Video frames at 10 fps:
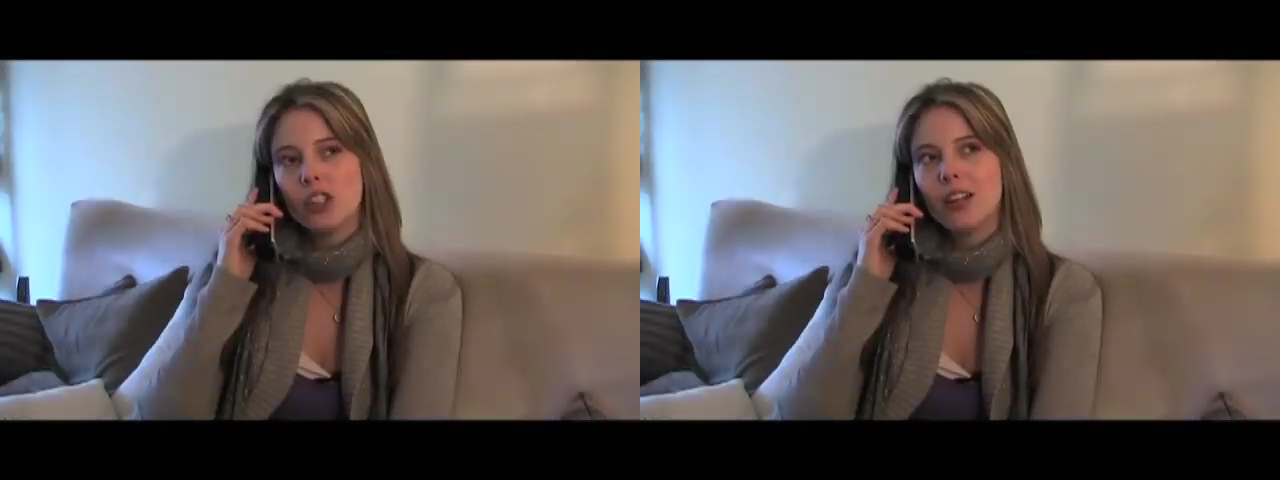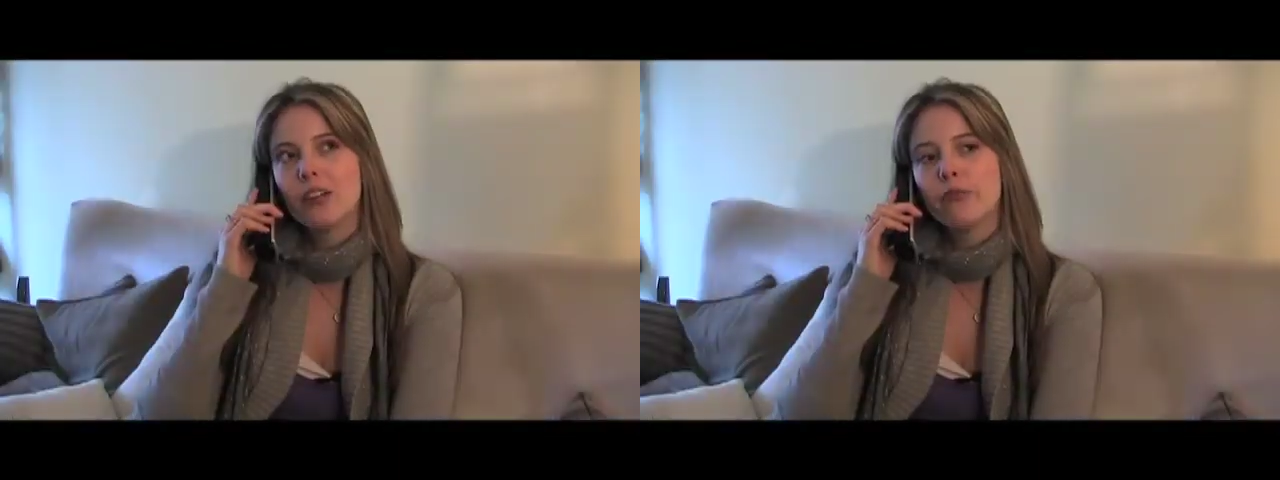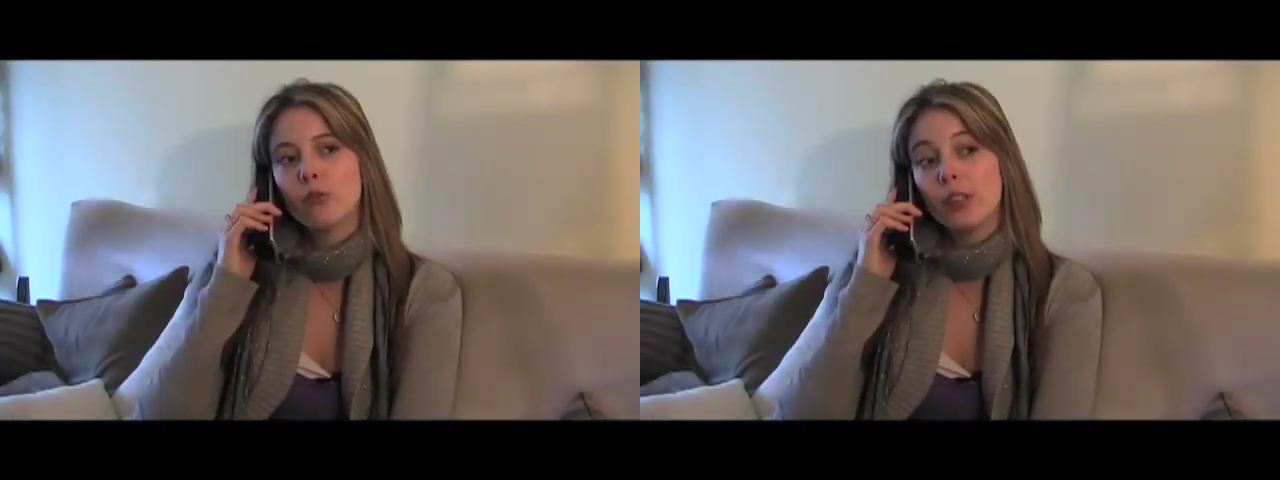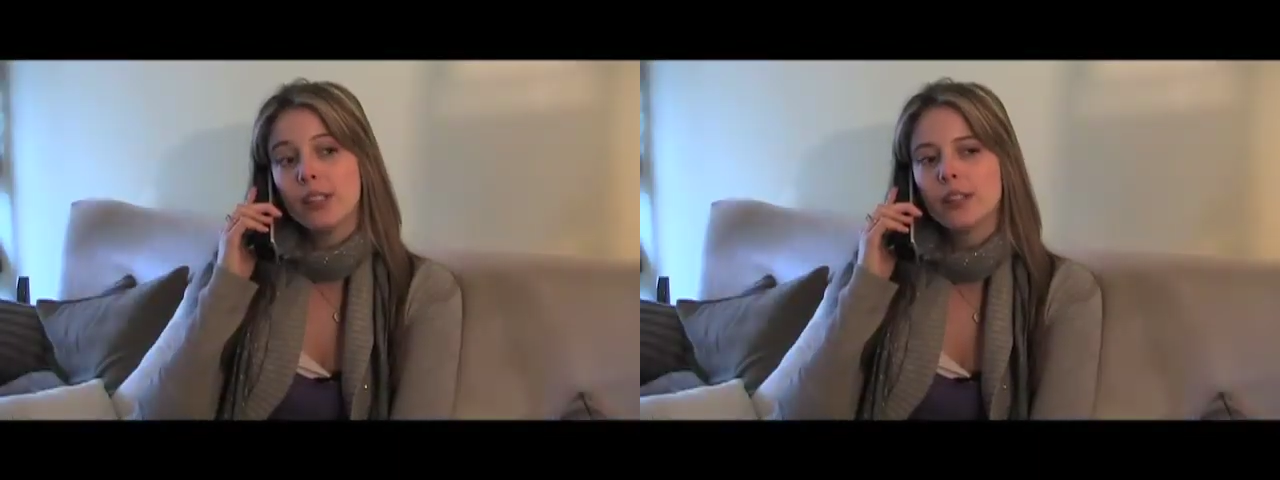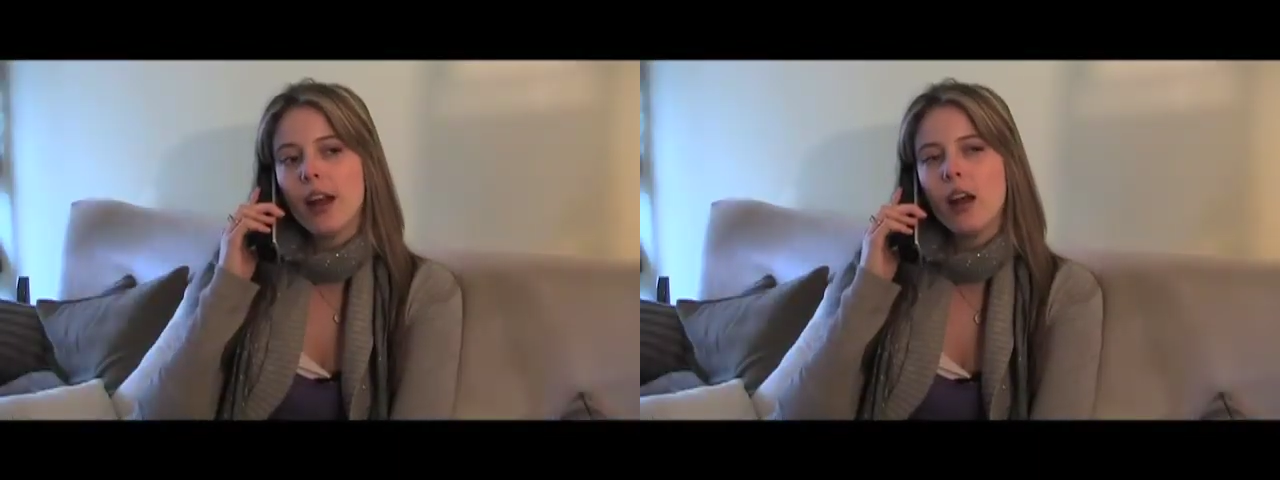Just like a
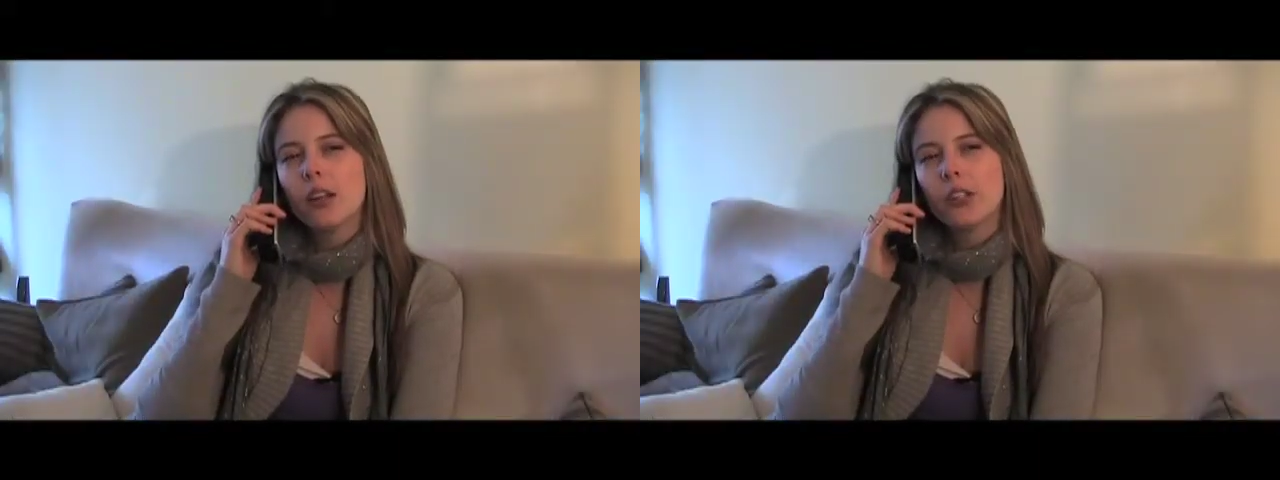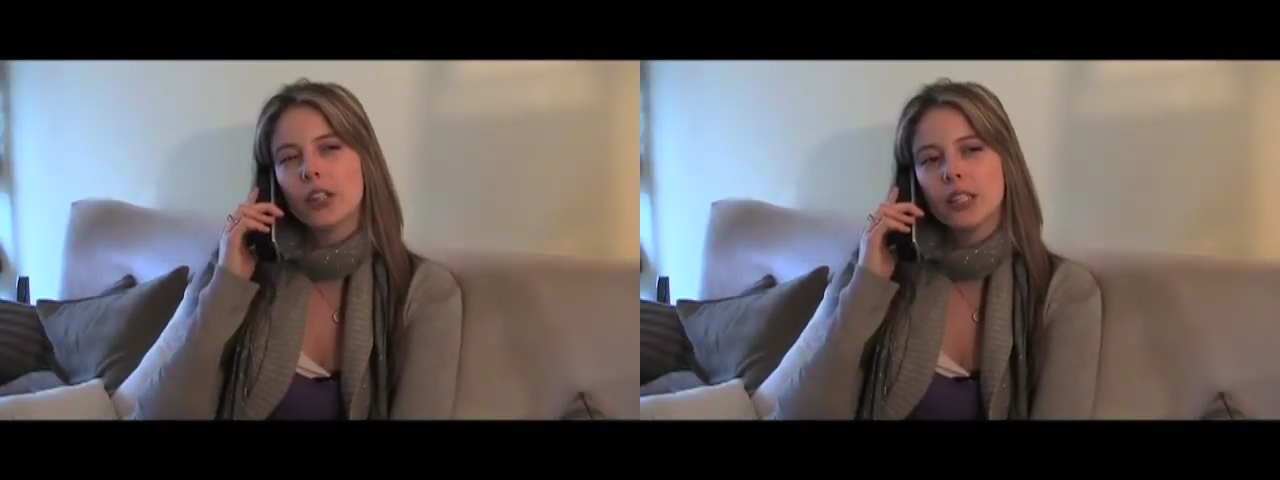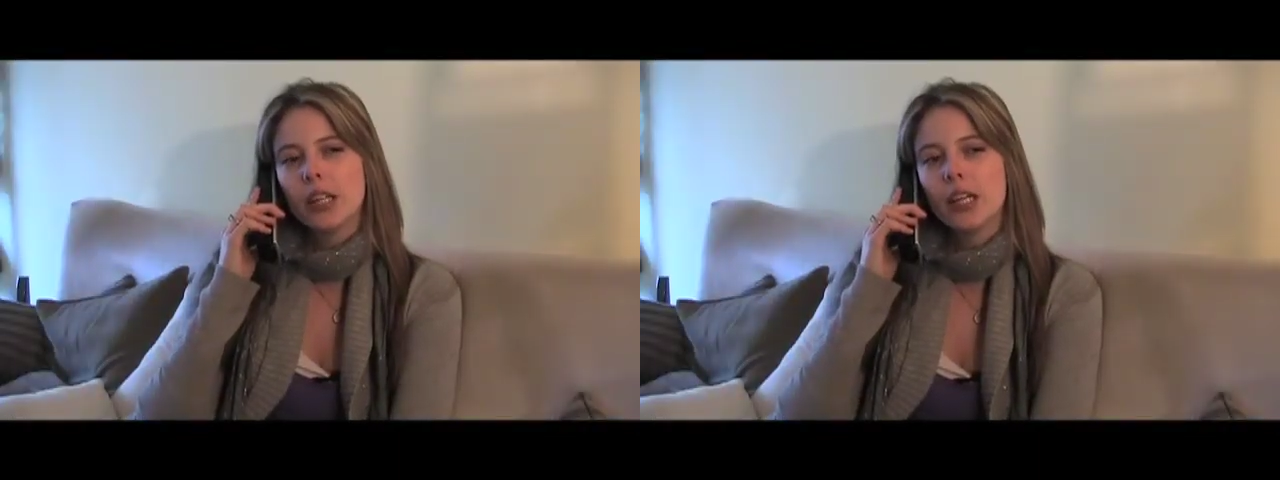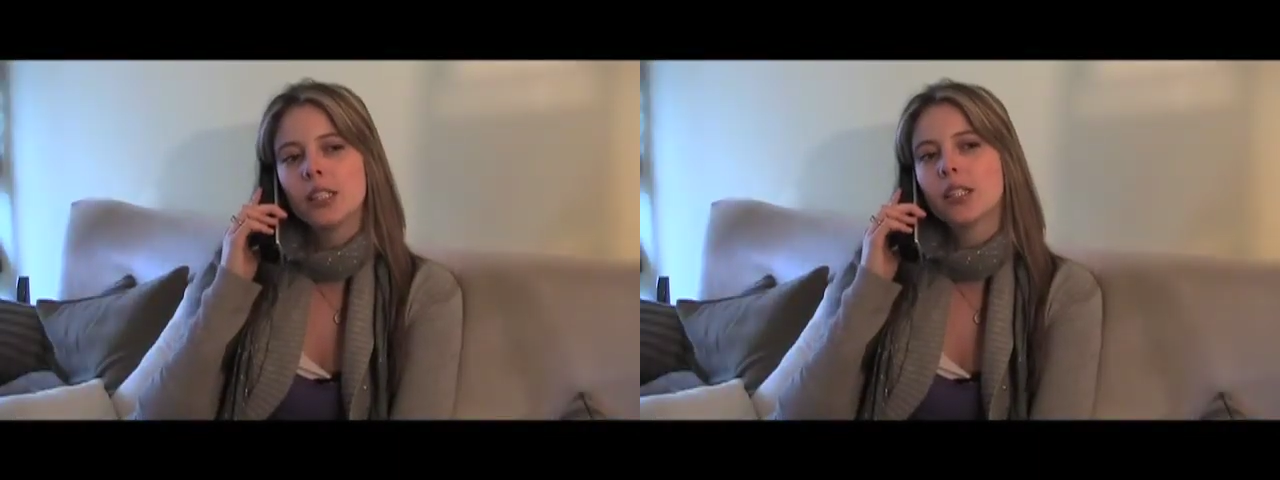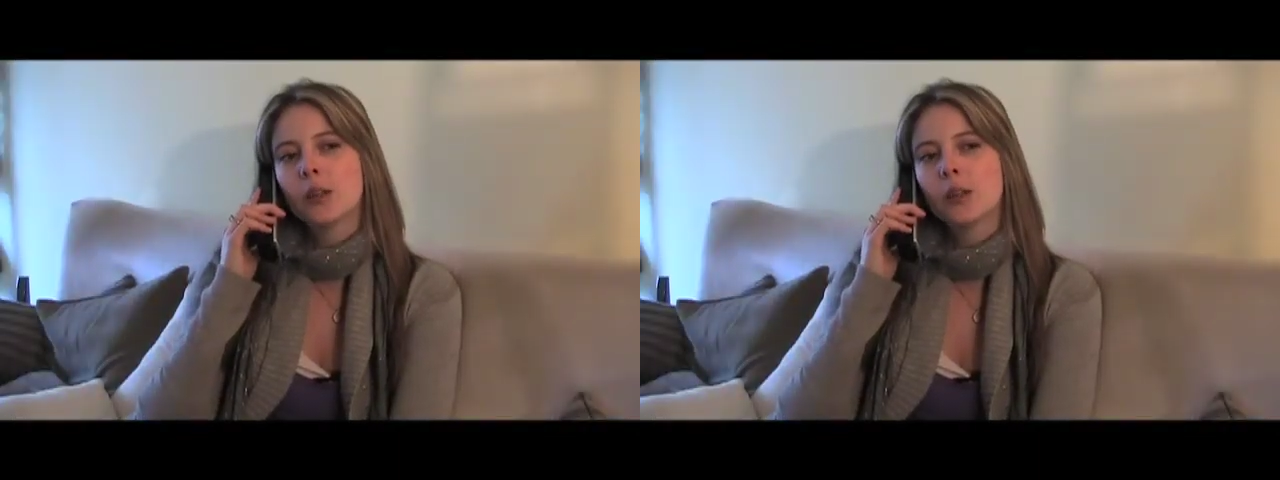freestyle sort of dance,